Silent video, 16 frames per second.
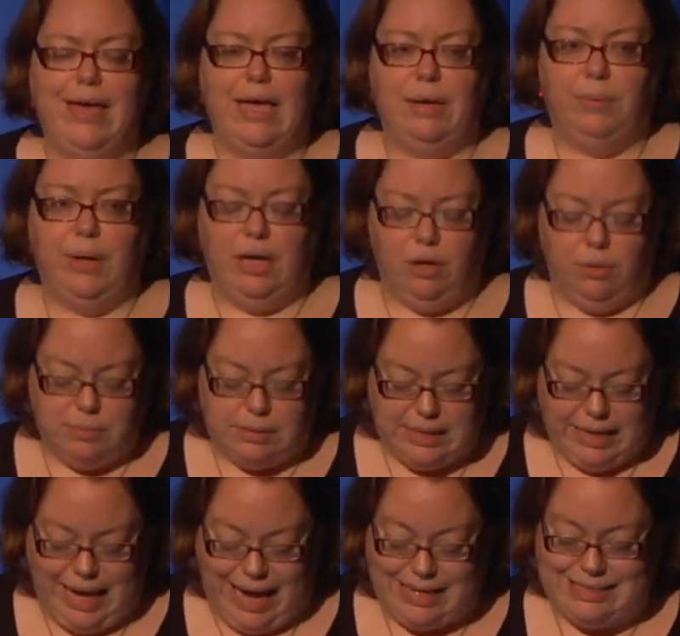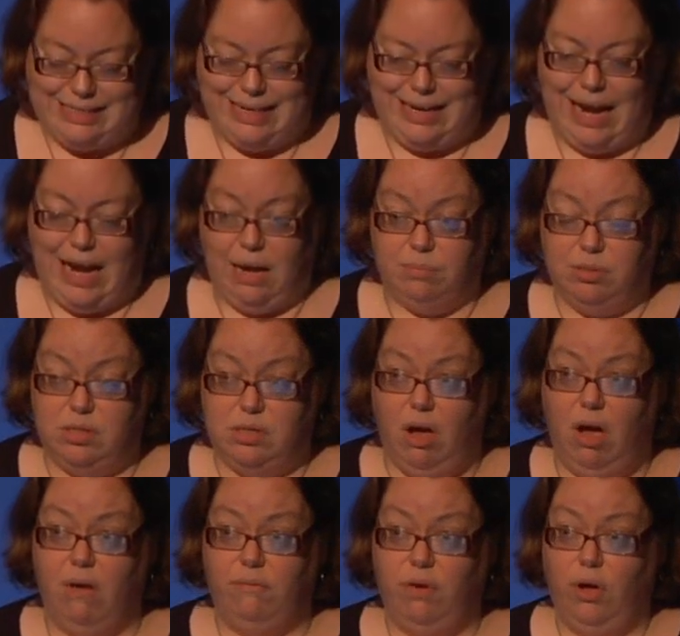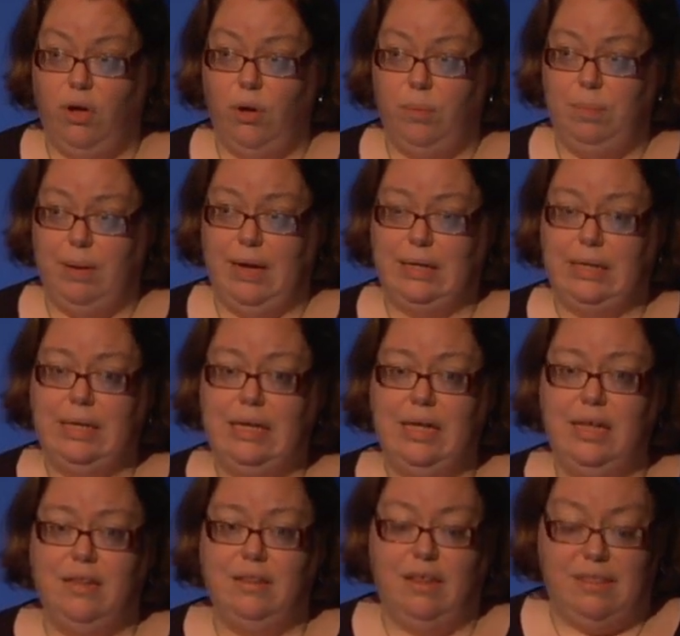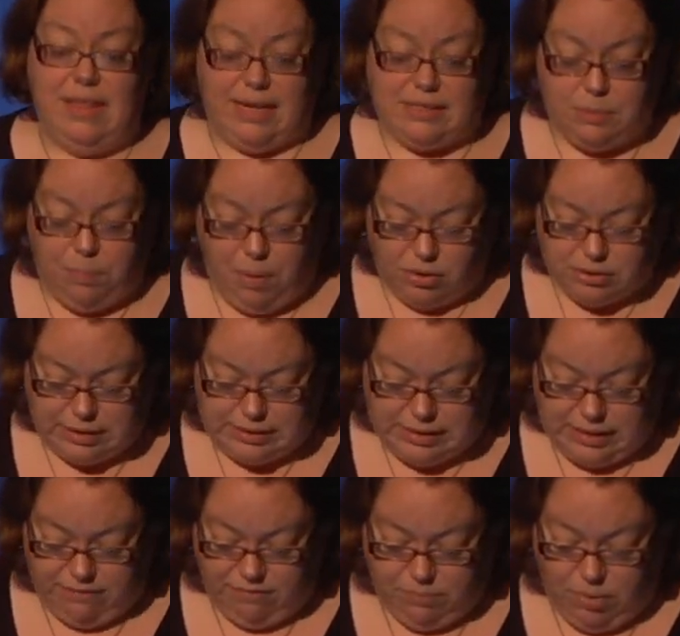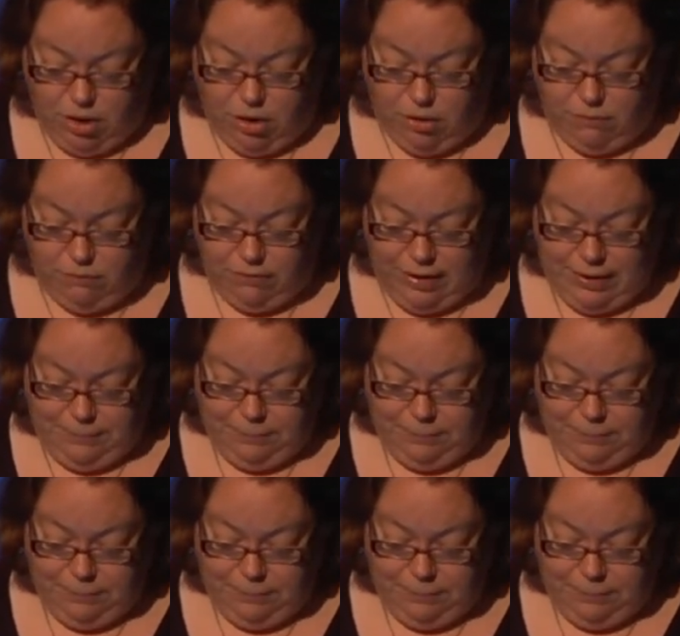when it comes to casting, and I'm sort of hoping that that's a positive move.